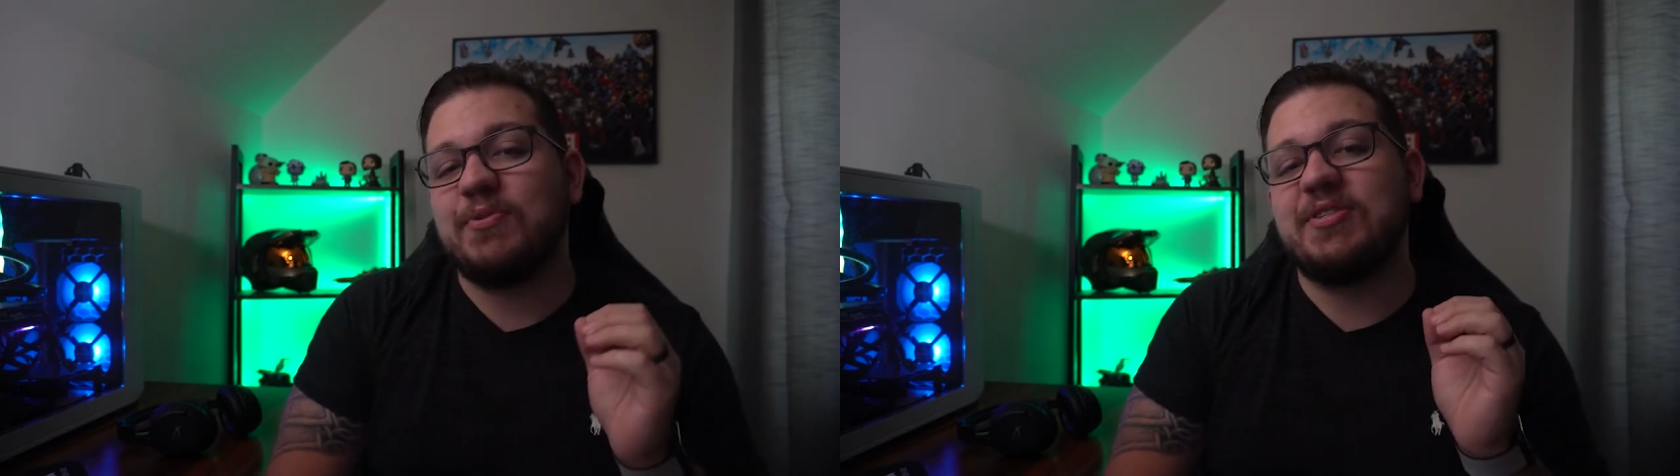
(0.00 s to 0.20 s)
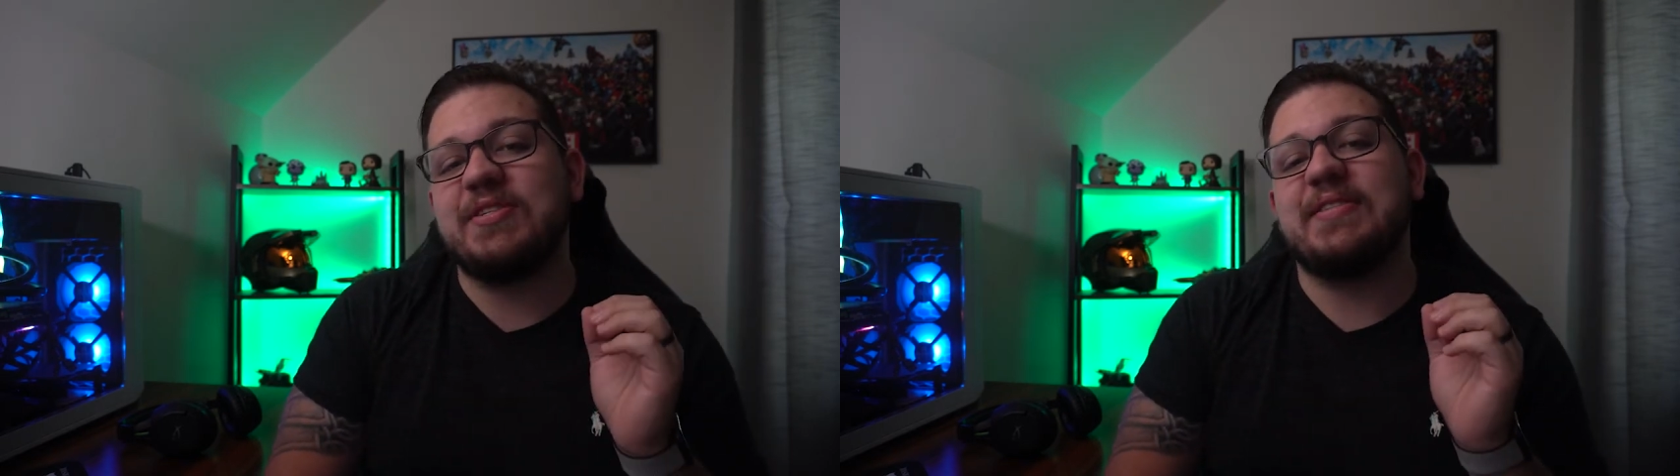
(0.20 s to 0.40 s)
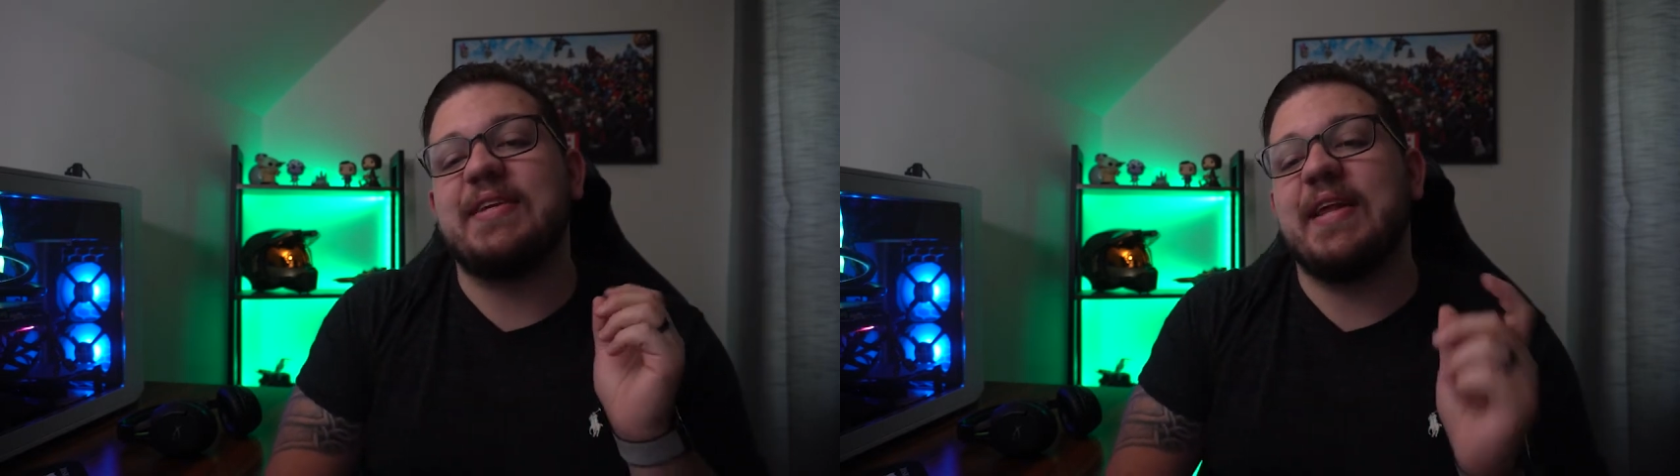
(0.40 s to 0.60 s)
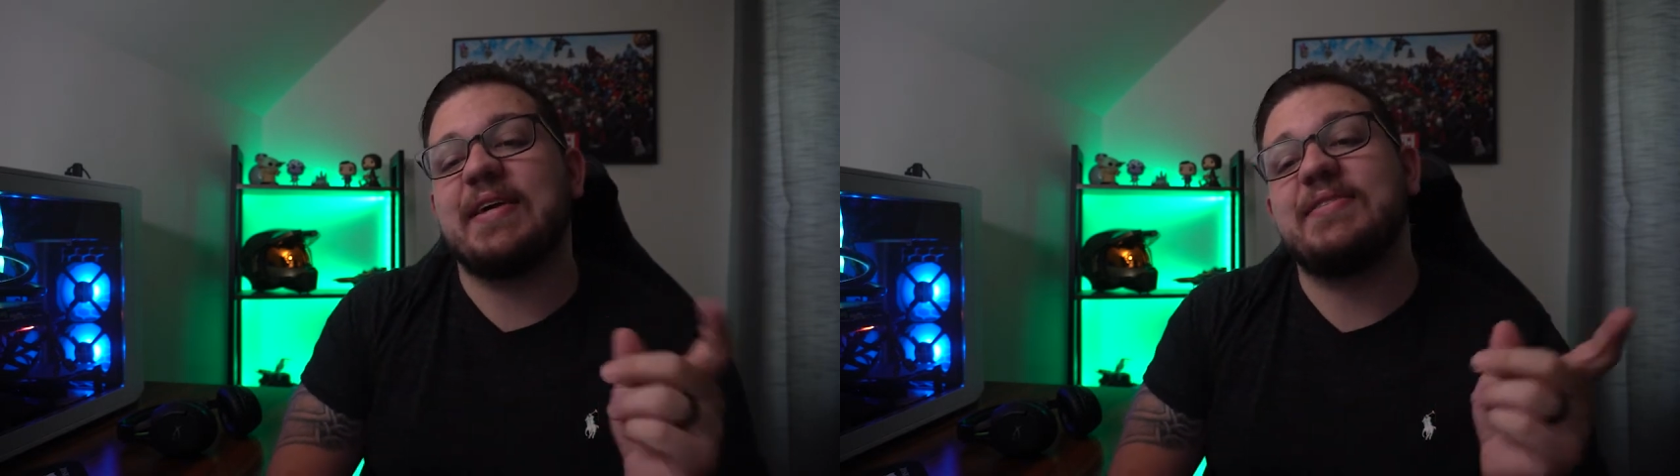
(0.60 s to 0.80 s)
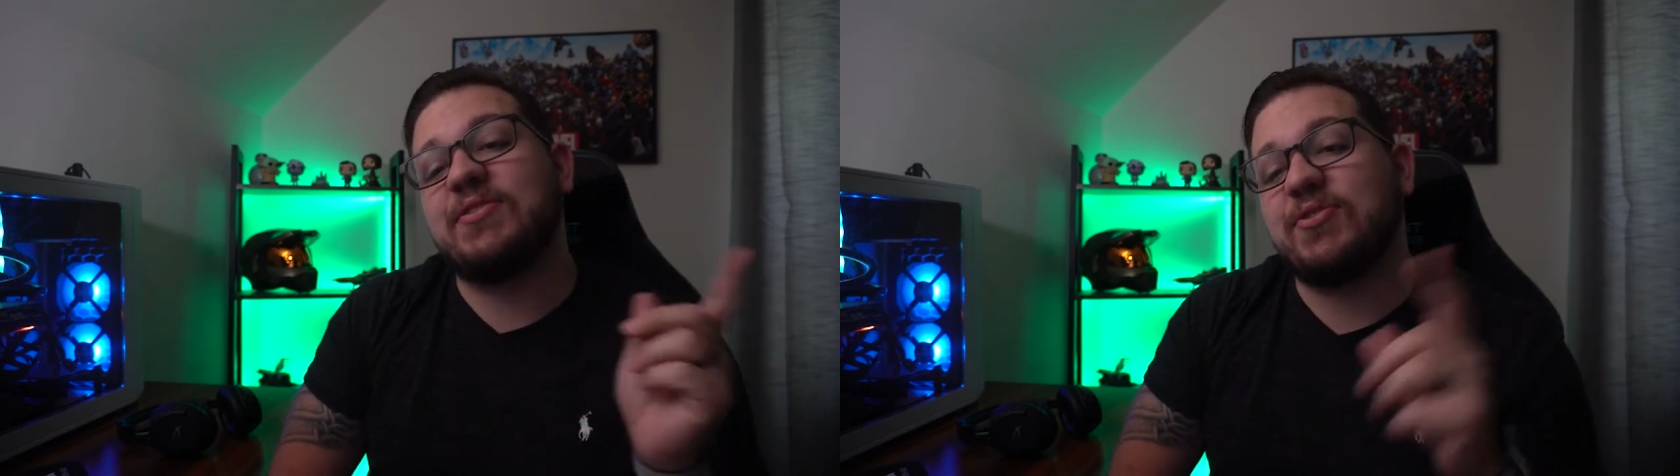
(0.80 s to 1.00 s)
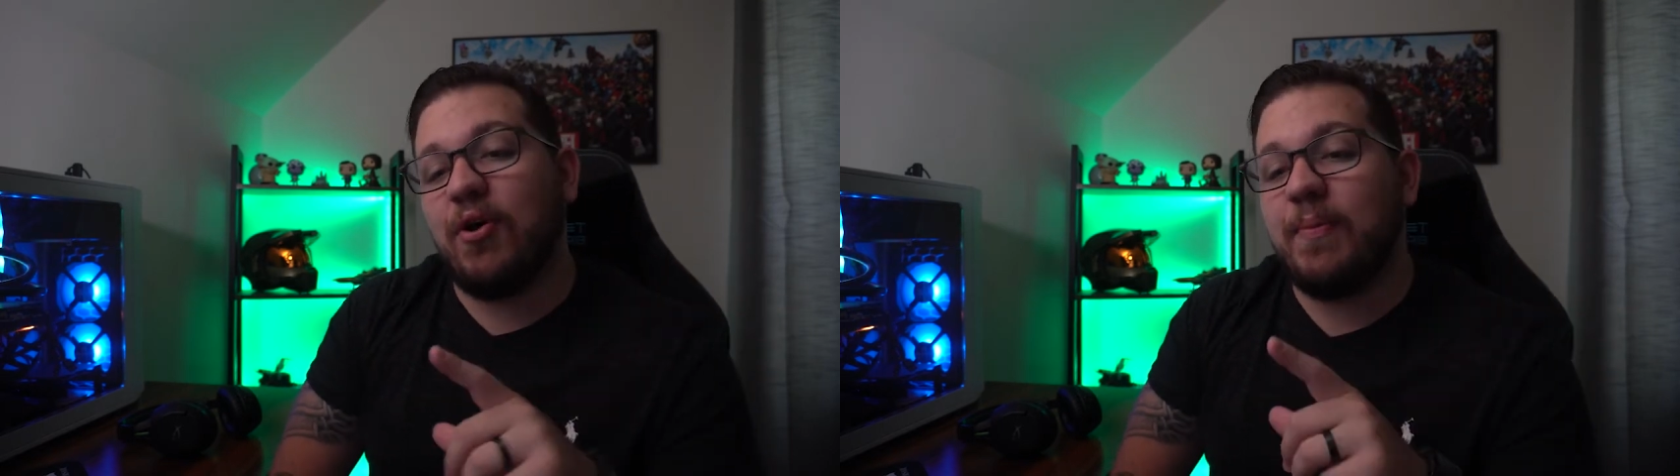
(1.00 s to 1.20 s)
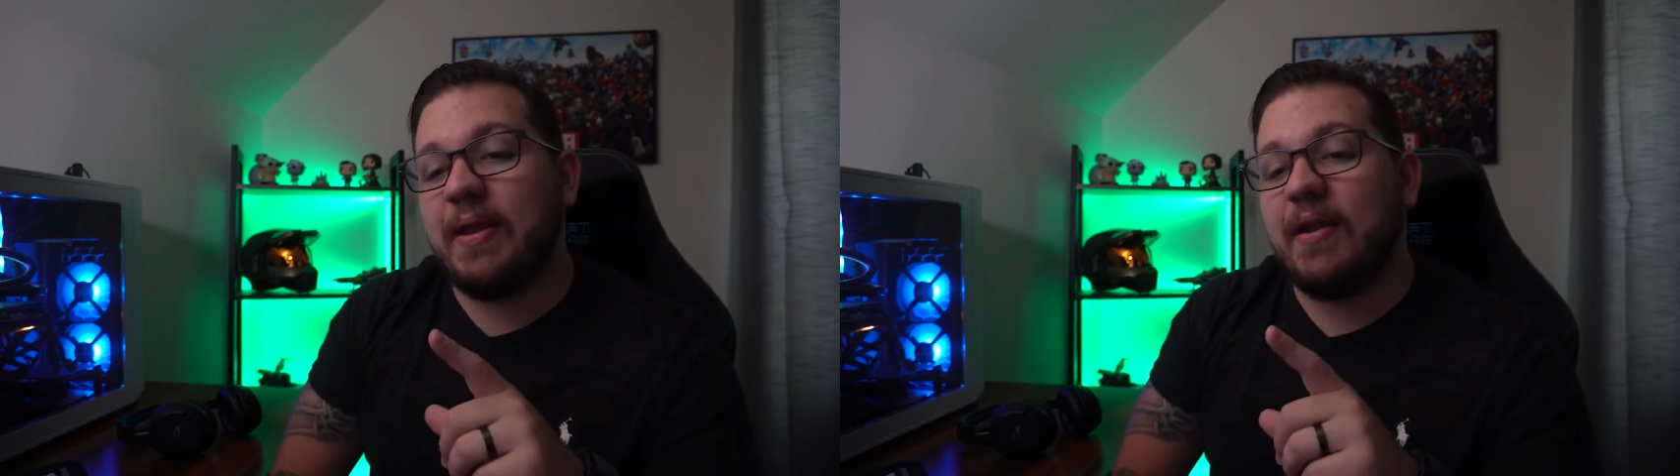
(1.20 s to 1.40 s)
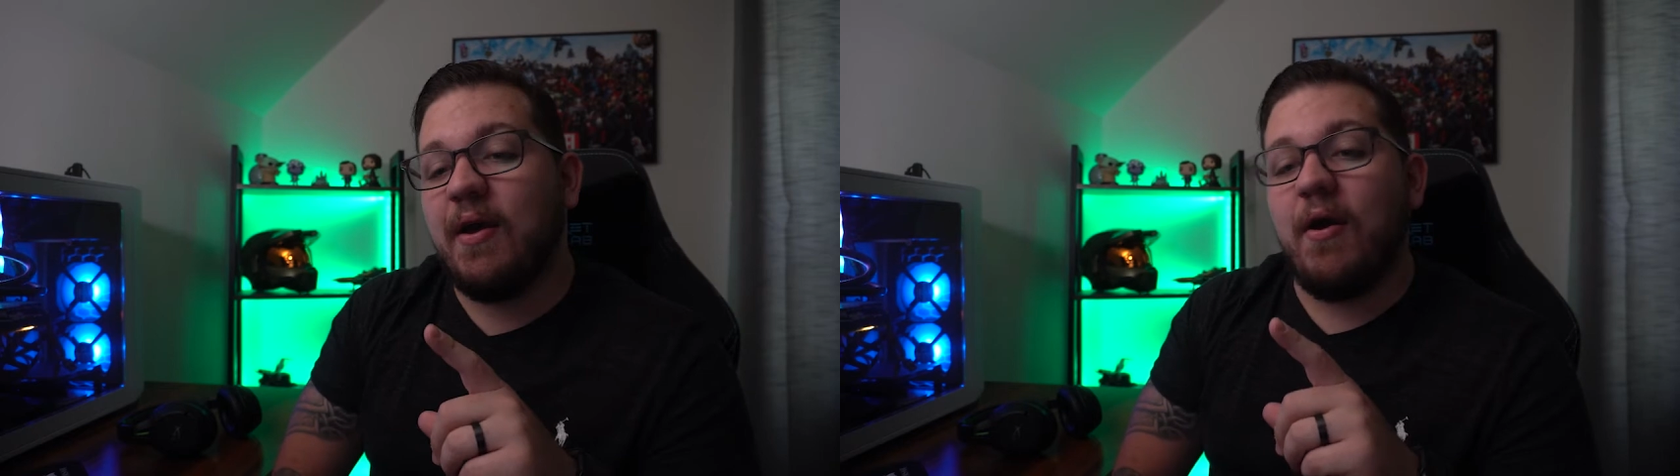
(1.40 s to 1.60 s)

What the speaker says: which is the next installment